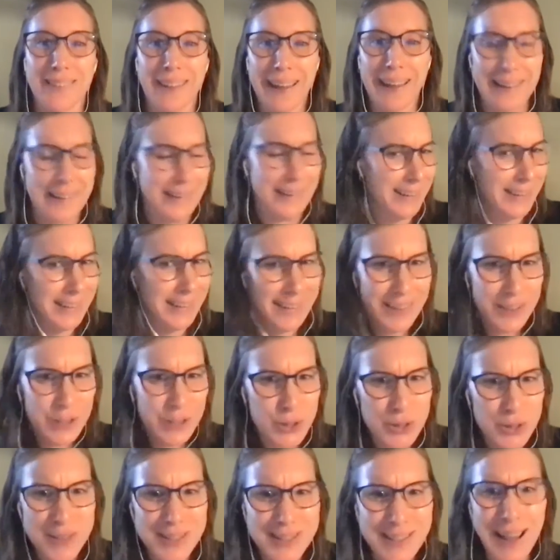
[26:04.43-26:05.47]
Like
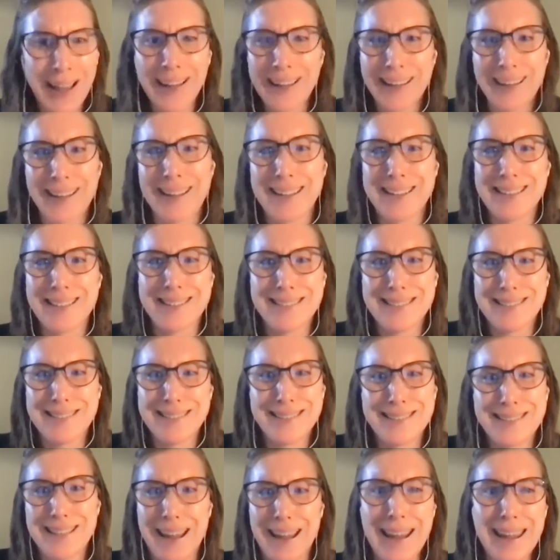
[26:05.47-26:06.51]
she's not going to
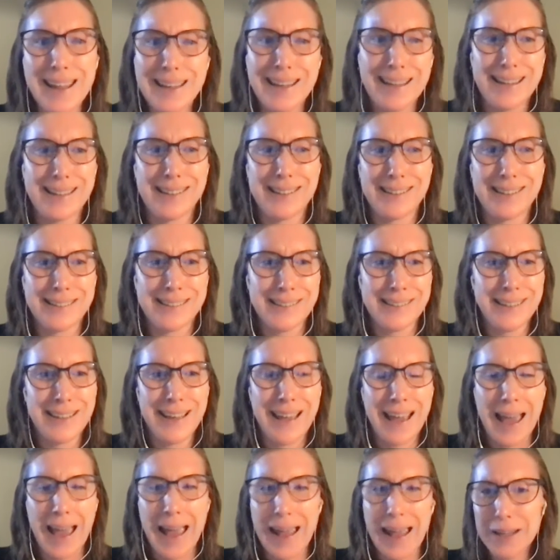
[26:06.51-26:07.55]
take
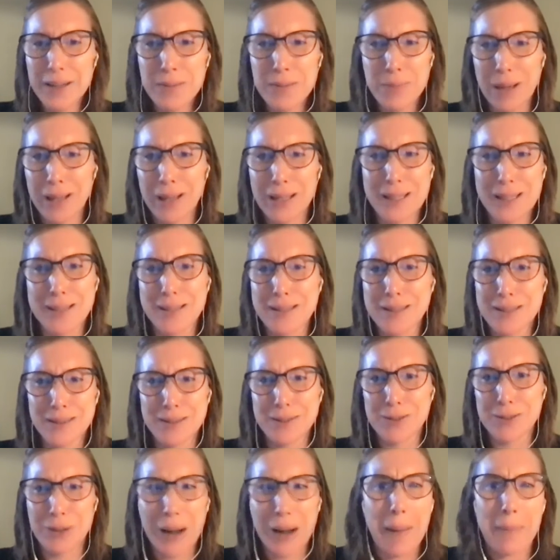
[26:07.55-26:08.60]
anybody's
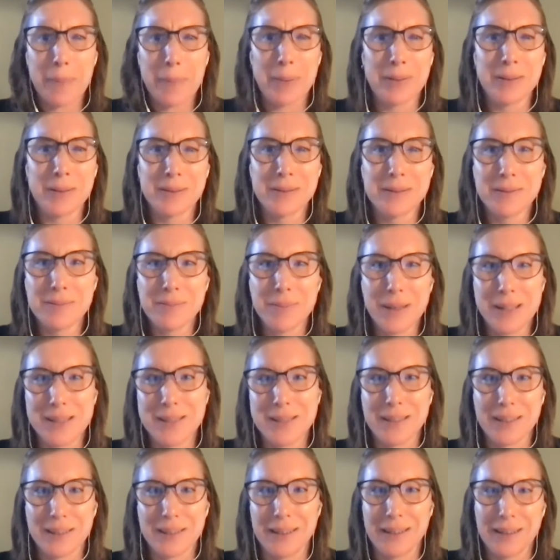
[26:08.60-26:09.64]
crap,
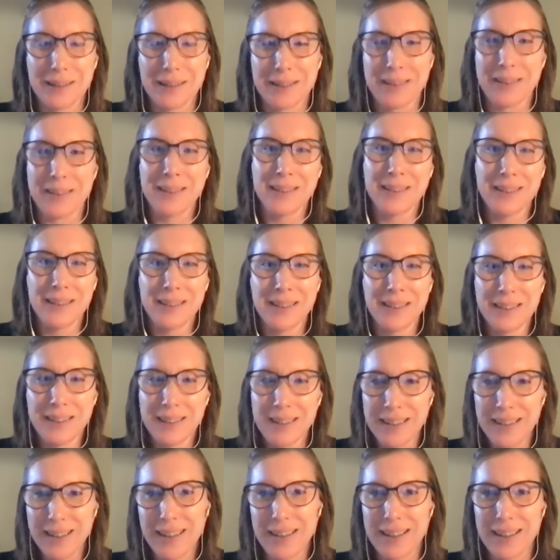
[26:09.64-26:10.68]
basically.
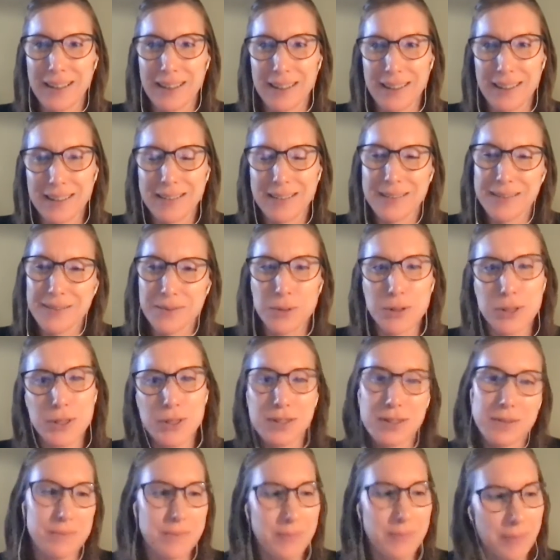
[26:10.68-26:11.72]
Which
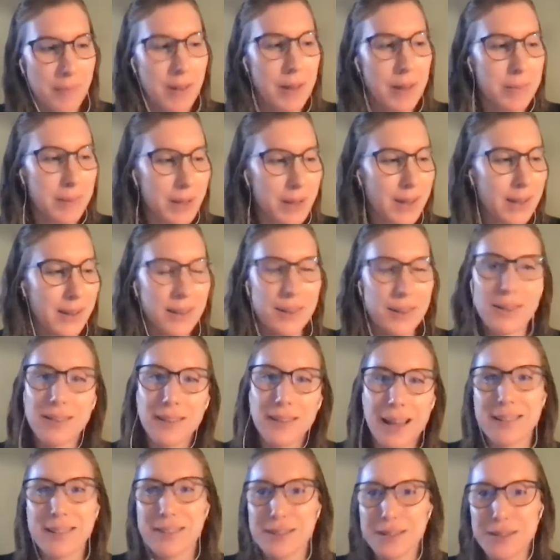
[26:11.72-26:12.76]
is maybe a good
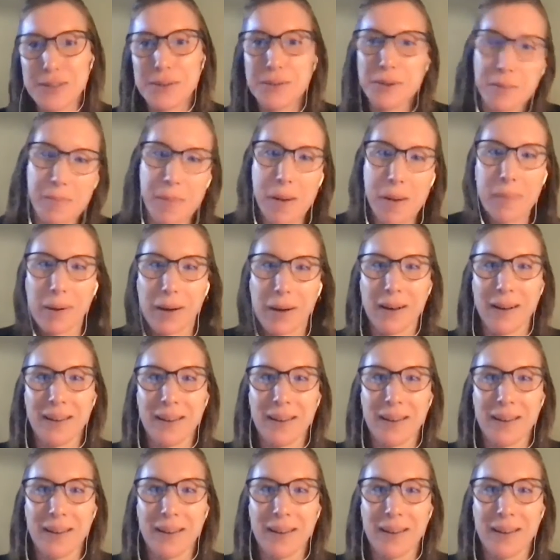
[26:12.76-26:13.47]
lesson to remember.